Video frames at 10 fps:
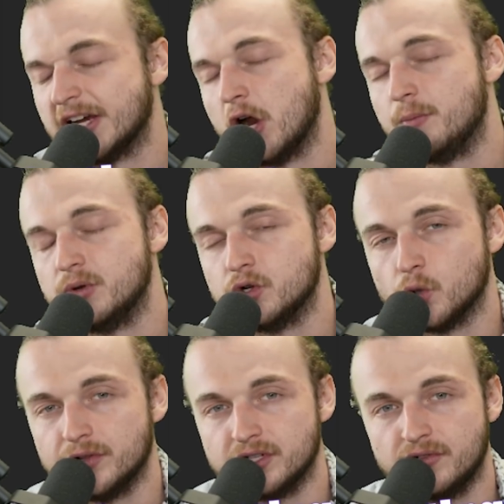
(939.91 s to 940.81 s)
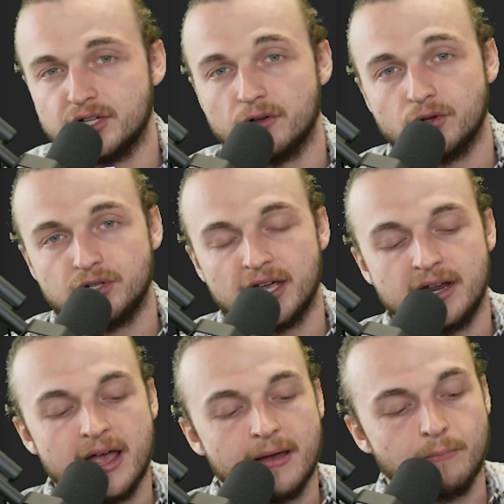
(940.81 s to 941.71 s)
I hope you enjoyed this video. If you did,
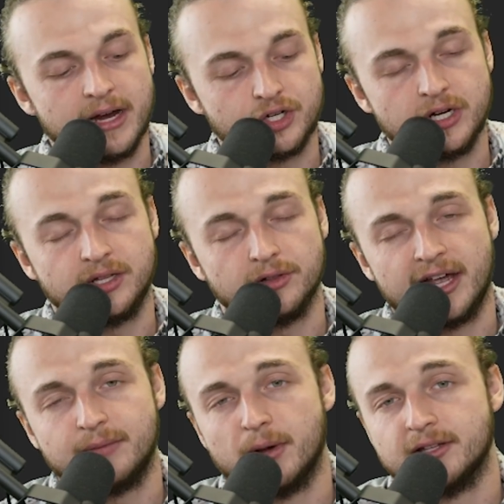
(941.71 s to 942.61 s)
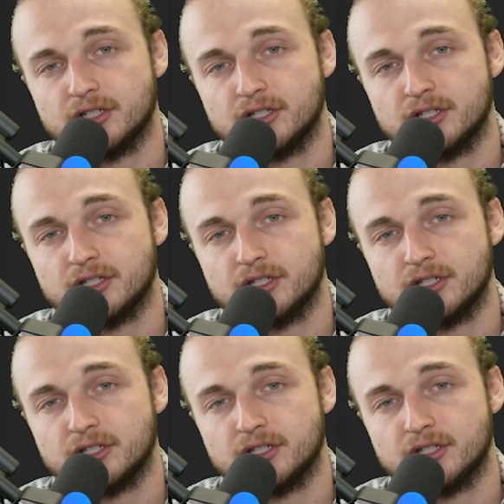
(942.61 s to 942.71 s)
make sure you hit the like button,